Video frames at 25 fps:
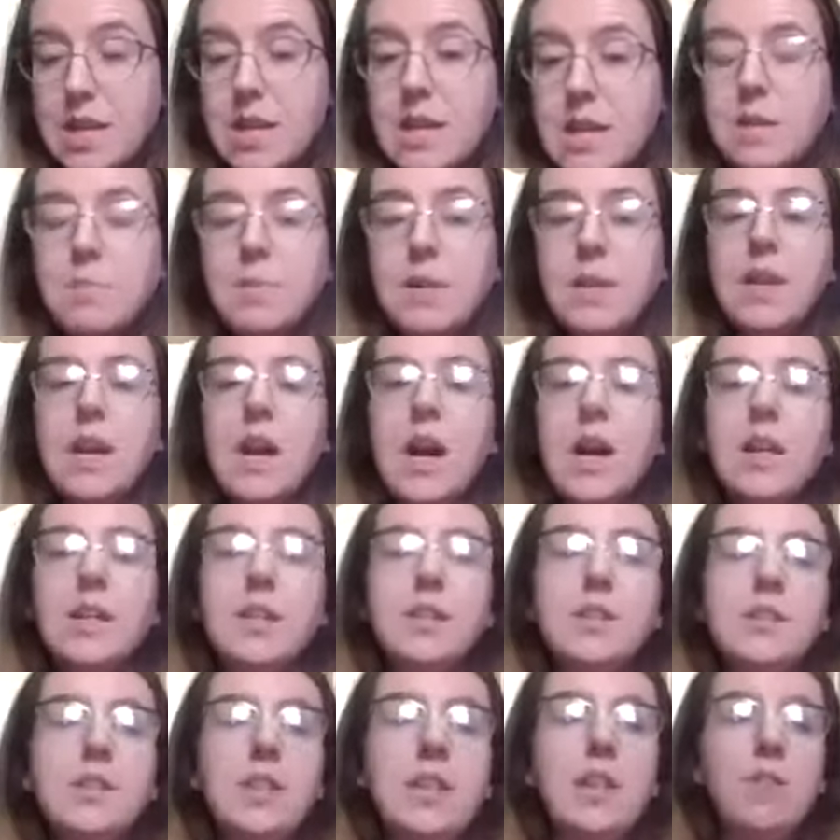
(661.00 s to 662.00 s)

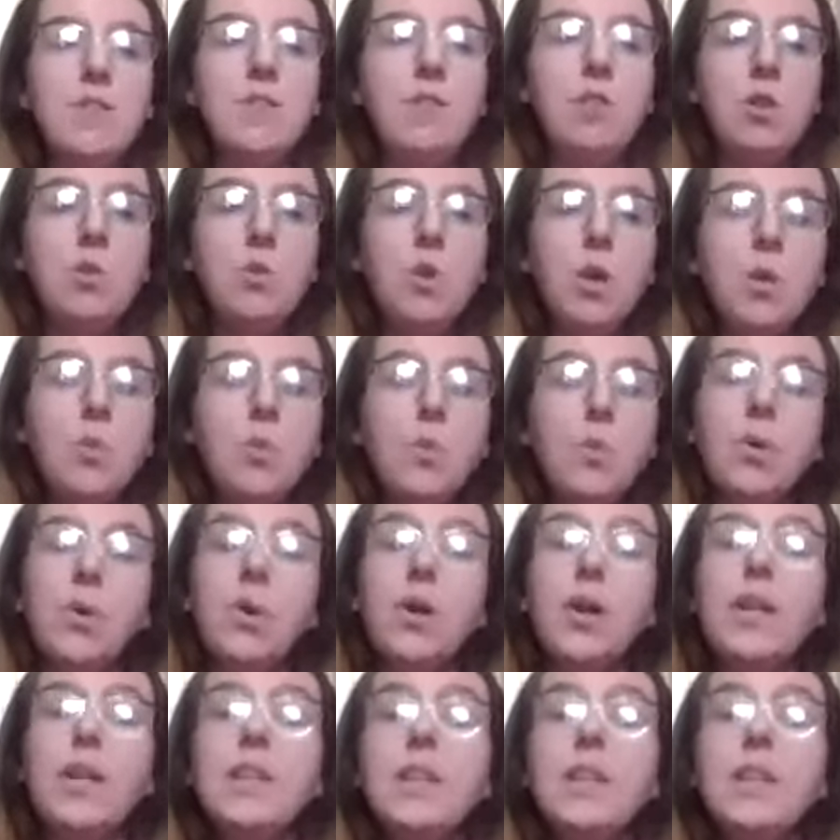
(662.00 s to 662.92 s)
because if you are worried